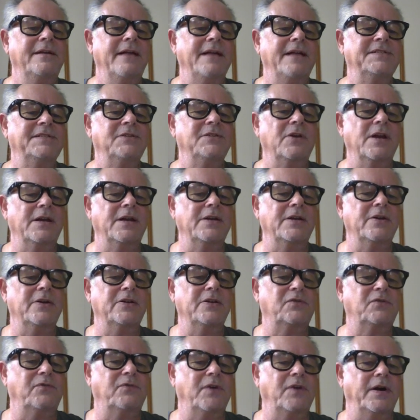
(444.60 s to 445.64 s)
not a
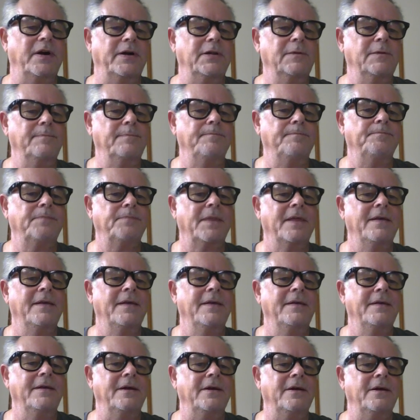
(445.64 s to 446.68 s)
large file.
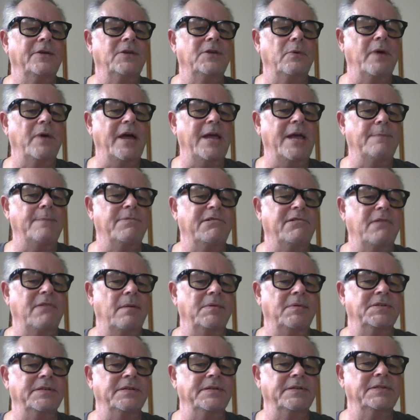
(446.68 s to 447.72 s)
There were 8
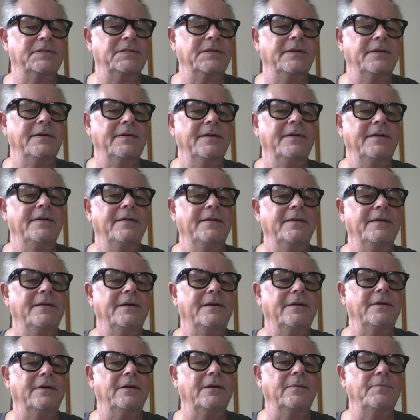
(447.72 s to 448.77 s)
parameters.
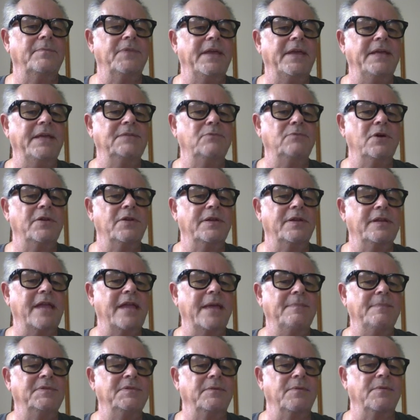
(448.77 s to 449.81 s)
These were the
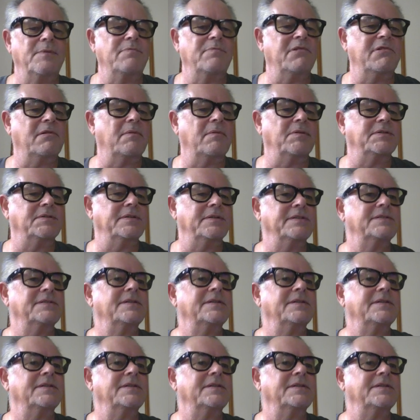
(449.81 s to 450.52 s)
names of the parameters,